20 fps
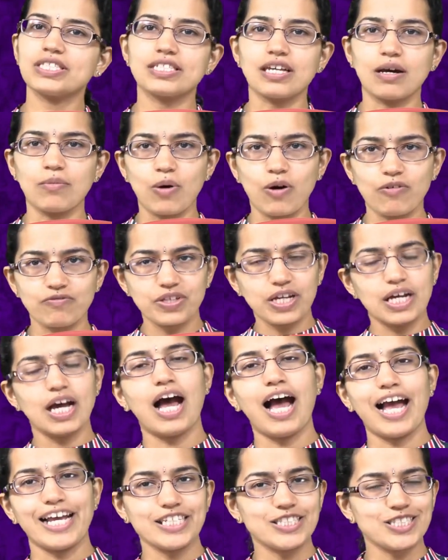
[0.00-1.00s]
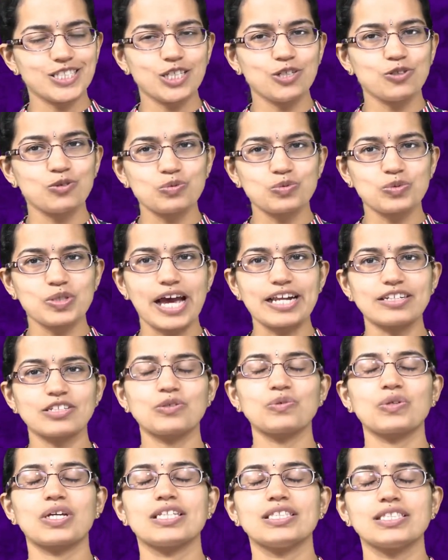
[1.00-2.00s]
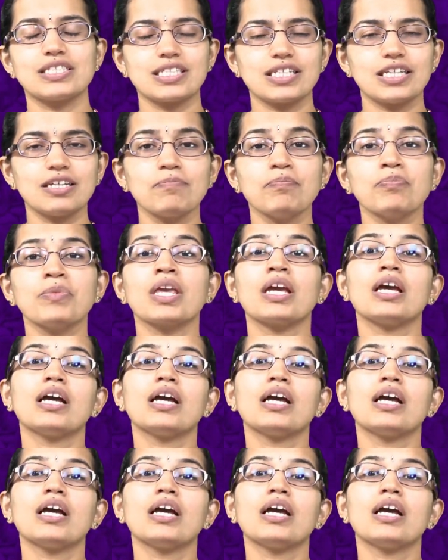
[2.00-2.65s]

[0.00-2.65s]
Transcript: with some of the ice cubes that you can see.